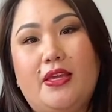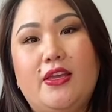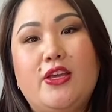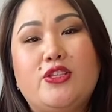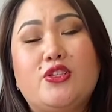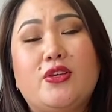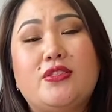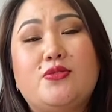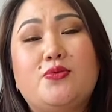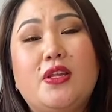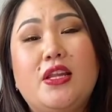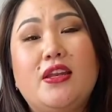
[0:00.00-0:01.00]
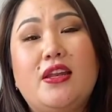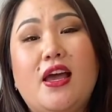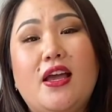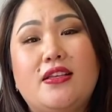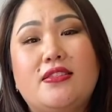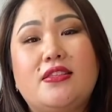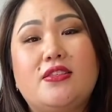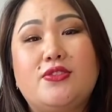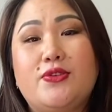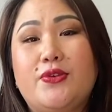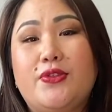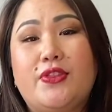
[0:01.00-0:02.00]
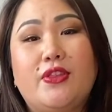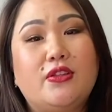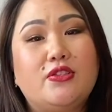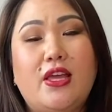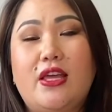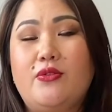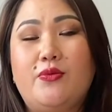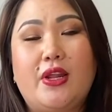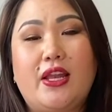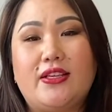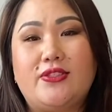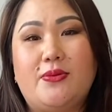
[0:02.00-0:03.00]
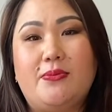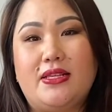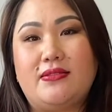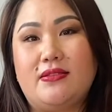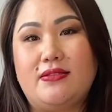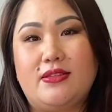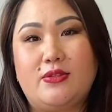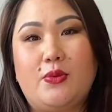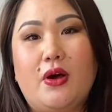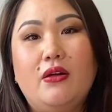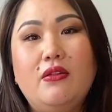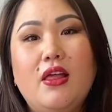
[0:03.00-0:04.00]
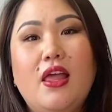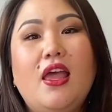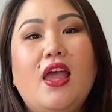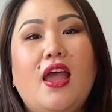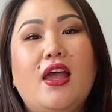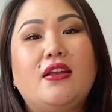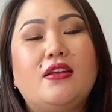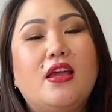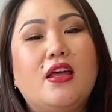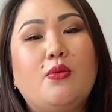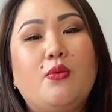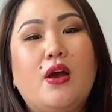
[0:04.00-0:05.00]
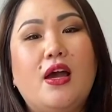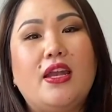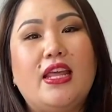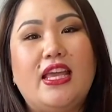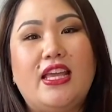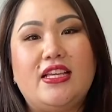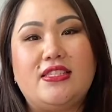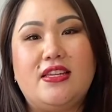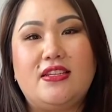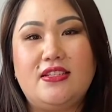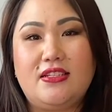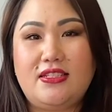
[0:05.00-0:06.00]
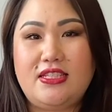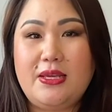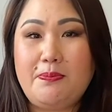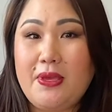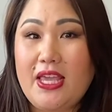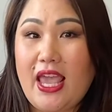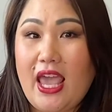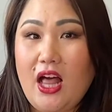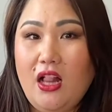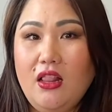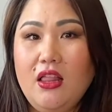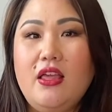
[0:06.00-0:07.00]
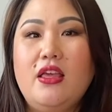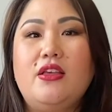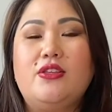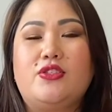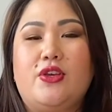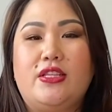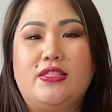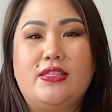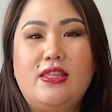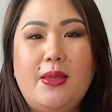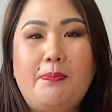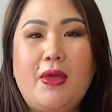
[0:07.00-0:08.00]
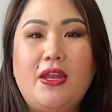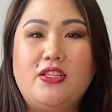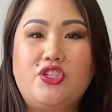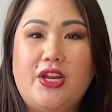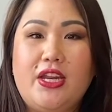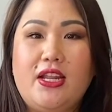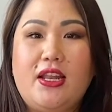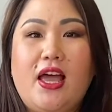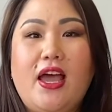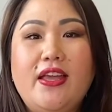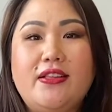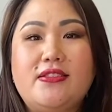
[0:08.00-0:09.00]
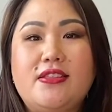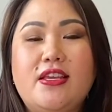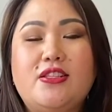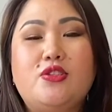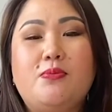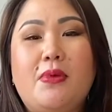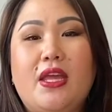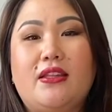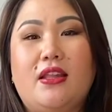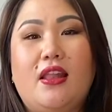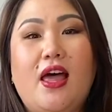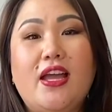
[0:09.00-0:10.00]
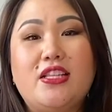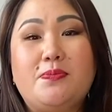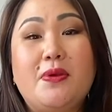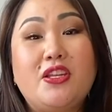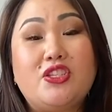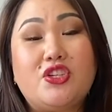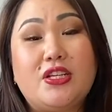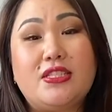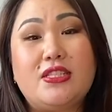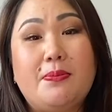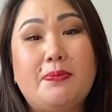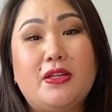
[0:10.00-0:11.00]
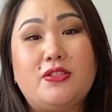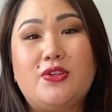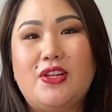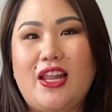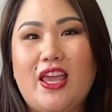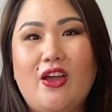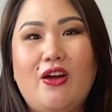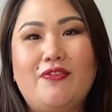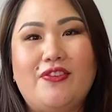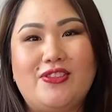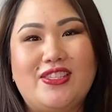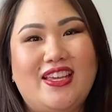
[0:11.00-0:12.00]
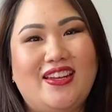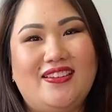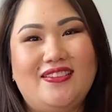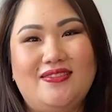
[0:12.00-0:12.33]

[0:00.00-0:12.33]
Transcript: So it's really nice, soothe and relax your muscles as well. And the other one is the DPL. So it's deep penetrating light. It's to make the light penetrate deeper to the layer of your skin.